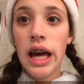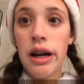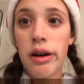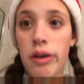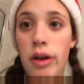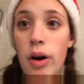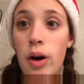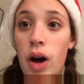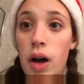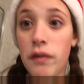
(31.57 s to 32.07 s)
I
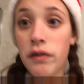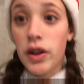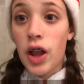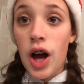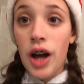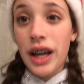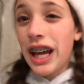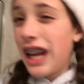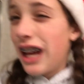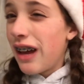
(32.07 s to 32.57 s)
don't know, I'll
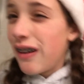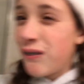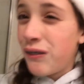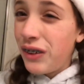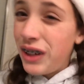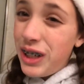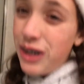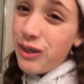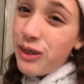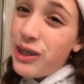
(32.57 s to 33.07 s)
vlog it
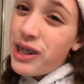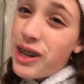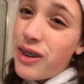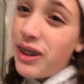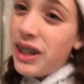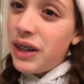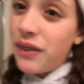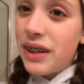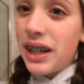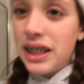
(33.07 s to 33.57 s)
if we do go
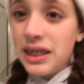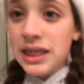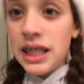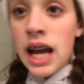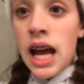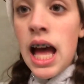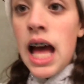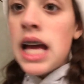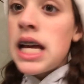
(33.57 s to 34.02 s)
anywhere else.